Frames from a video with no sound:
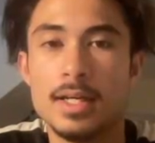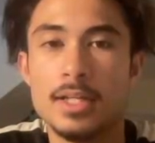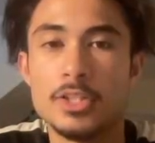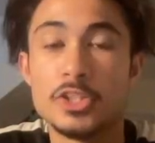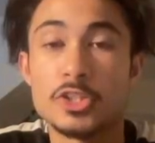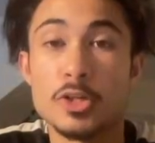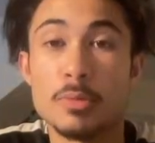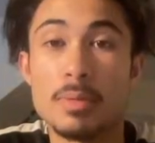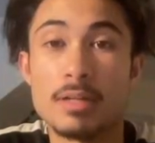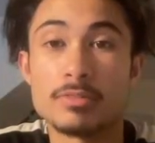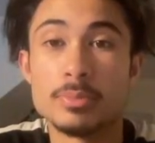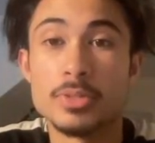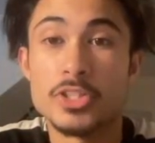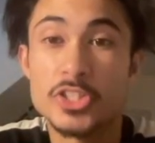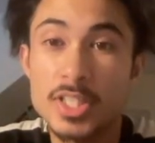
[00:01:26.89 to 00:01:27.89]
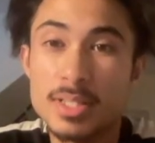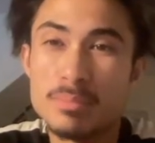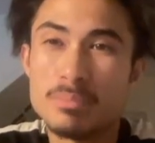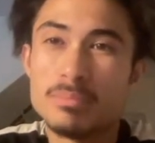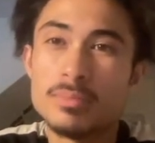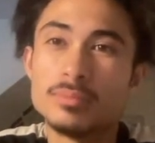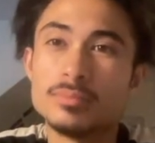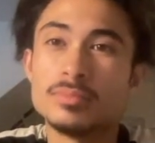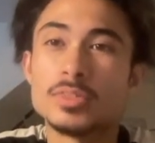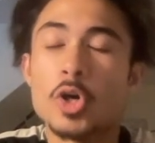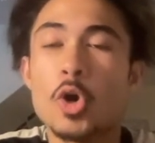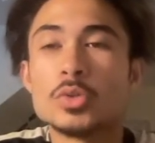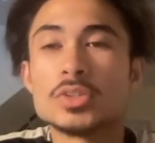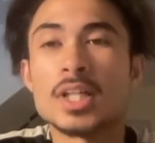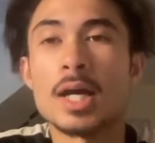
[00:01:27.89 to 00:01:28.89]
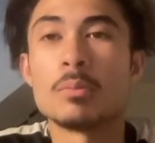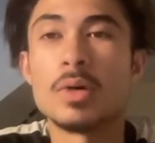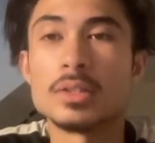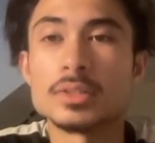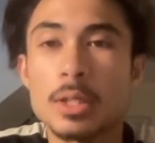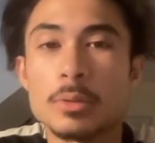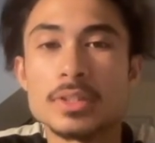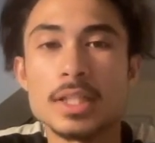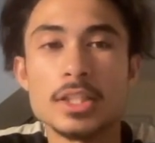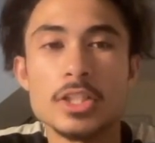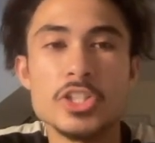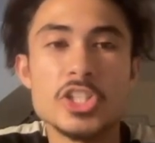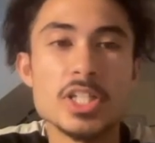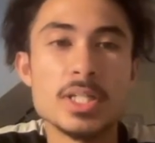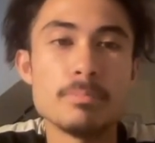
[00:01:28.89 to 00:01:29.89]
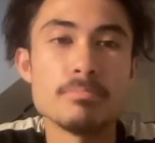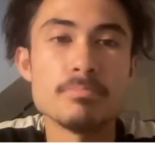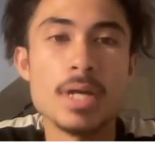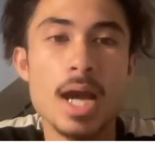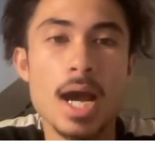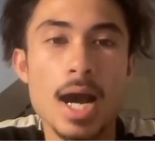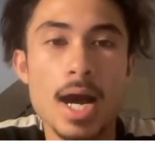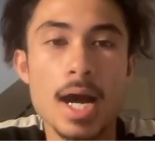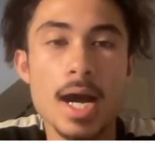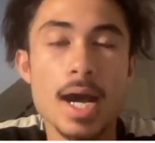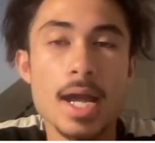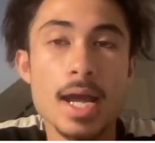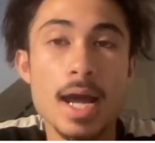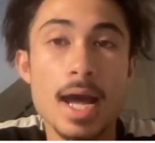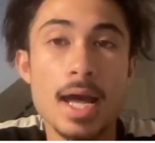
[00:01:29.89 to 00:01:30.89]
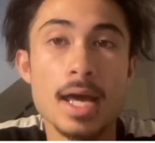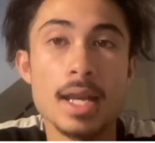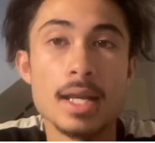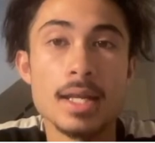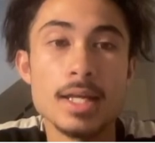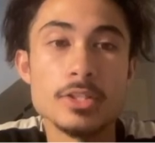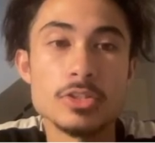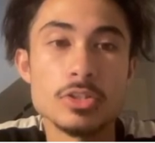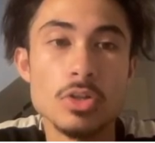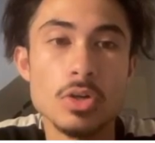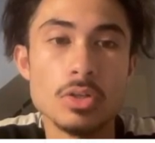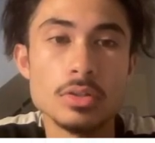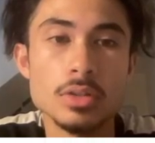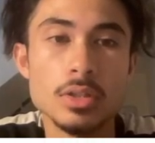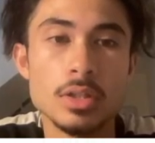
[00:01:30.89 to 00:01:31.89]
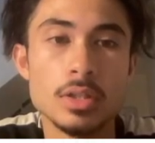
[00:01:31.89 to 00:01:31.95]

Just got back from the gym. The whole time whilst I was at the gym, I had entered long.